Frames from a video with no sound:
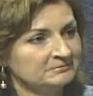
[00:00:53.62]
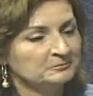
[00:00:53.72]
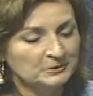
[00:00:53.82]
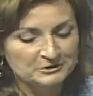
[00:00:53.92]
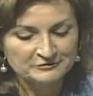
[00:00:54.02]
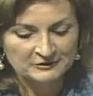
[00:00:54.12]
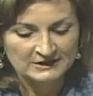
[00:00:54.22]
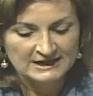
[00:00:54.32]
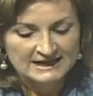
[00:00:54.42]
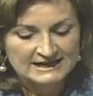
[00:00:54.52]
Wonderful.
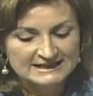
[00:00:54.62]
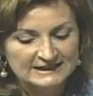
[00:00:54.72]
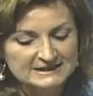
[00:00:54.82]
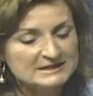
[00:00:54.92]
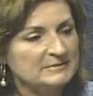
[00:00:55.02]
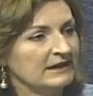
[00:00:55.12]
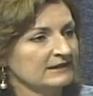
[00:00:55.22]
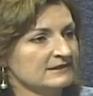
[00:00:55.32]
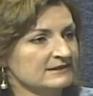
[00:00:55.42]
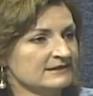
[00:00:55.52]
Tell us
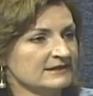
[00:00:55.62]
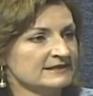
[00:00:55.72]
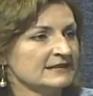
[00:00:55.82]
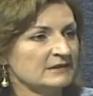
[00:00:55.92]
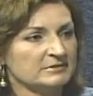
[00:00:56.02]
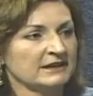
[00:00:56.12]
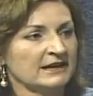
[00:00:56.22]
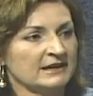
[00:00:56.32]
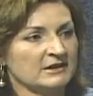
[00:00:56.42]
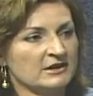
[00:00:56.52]
about this estate
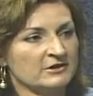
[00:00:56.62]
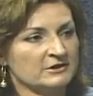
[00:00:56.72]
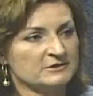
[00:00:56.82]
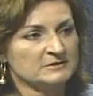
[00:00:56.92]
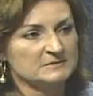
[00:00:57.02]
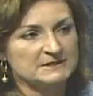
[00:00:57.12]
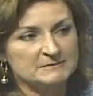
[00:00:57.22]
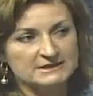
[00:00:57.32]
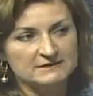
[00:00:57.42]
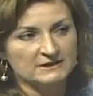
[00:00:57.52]
planning. Are there some
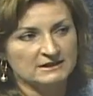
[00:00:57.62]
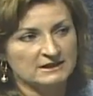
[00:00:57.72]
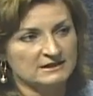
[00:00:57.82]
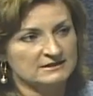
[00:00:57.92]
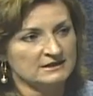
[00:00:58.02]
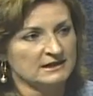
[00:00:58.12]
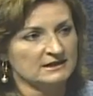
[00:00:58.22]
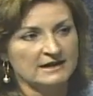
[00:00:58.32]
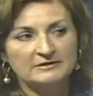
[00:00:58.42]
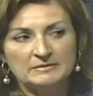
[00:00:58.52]
specific things that
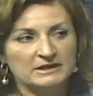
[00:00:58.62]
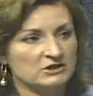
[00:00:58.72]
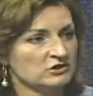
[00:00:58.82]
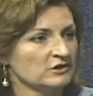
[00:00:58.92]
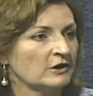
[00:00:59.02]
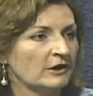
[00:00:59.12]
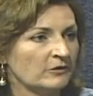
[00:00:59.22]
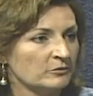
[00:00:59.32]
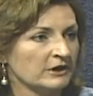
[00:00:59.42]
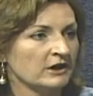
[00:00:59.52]
everybody should
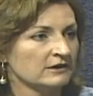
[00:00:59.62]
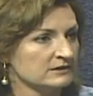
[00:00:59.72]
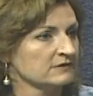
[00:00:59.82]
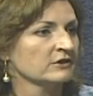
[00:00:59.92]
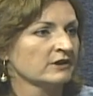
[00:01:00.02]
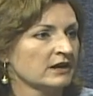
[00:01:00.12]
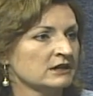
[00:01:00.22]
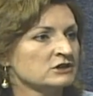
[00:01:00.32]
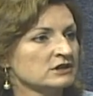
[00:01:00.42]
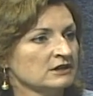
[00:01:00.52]
know, regardless of their age?